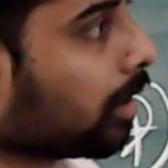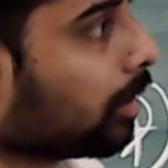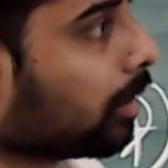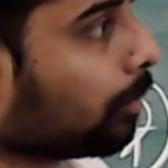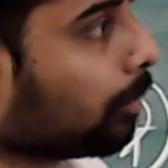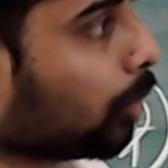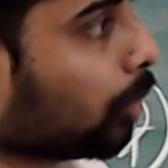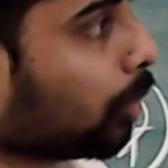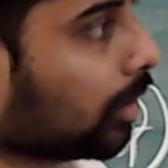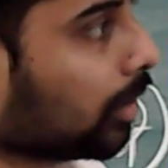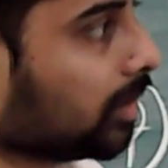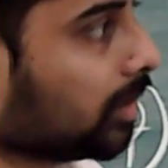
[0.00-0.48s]

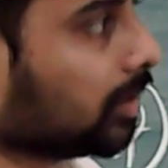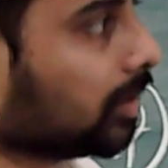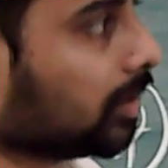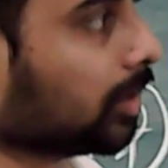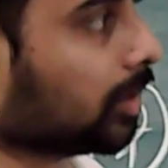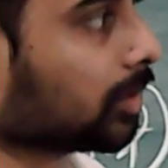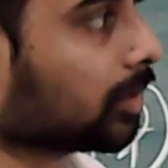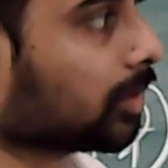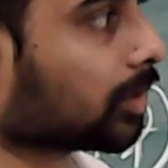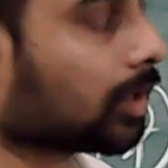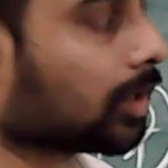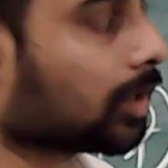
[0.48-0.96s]

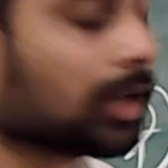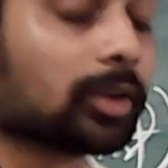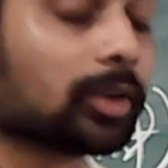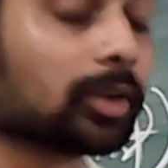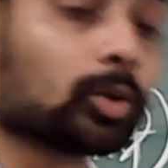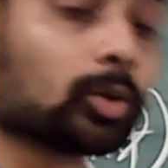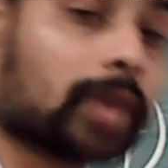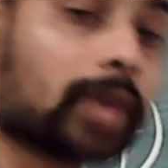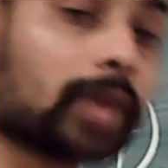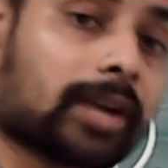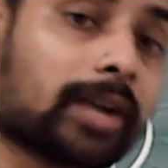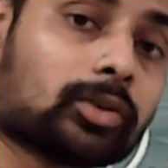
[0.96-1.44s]
policies. So
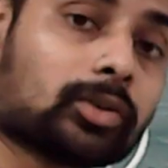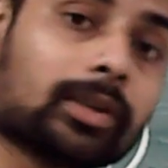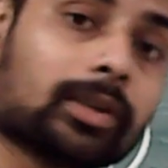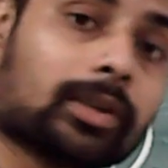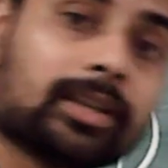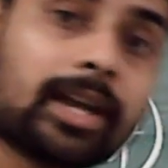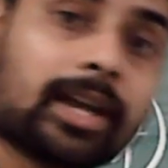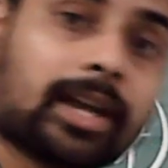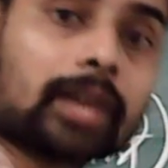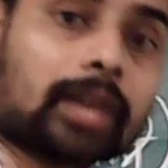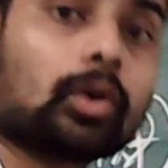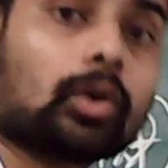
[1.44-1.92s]
that's why
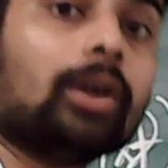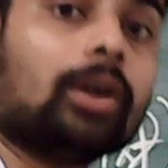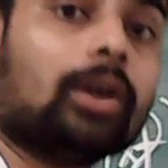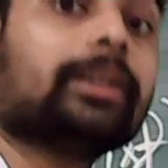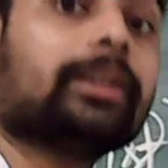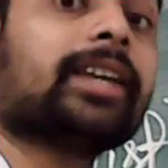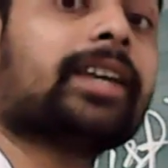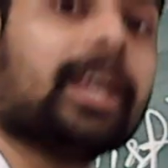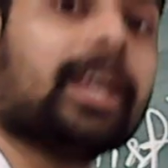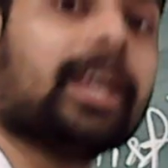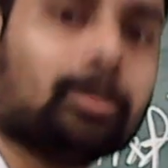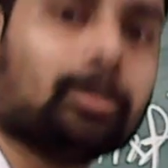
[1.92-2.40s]
they are called
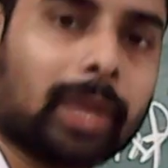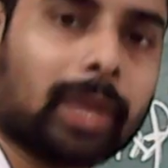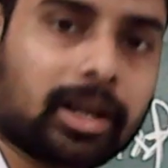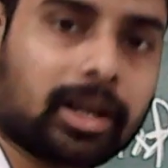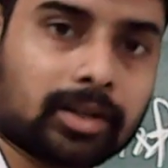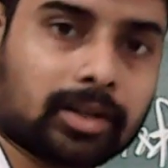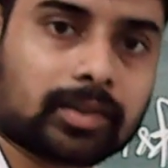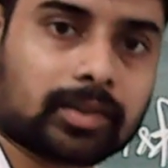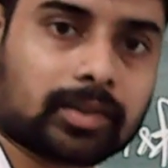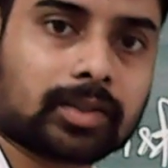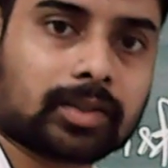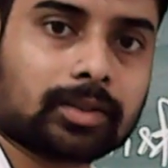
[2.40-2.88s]

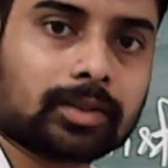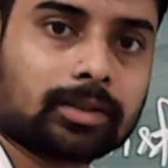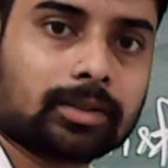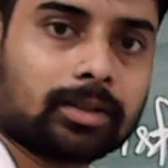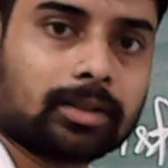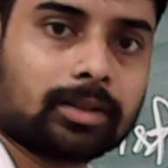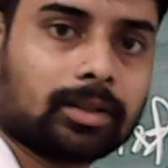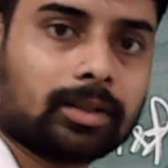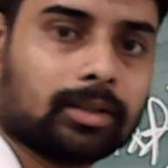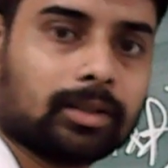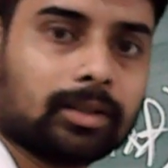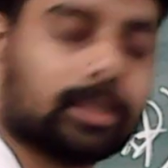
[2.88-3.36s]
kingmakers.
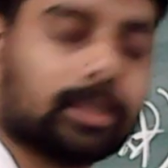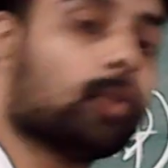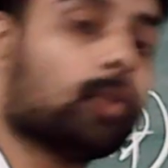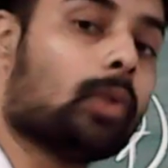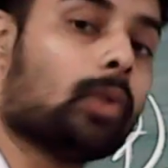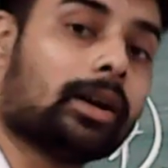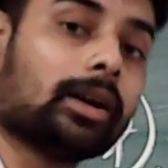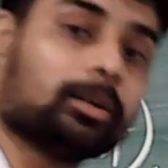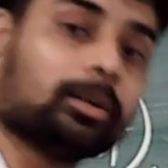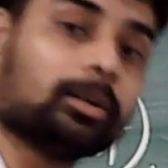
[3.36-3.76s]
They want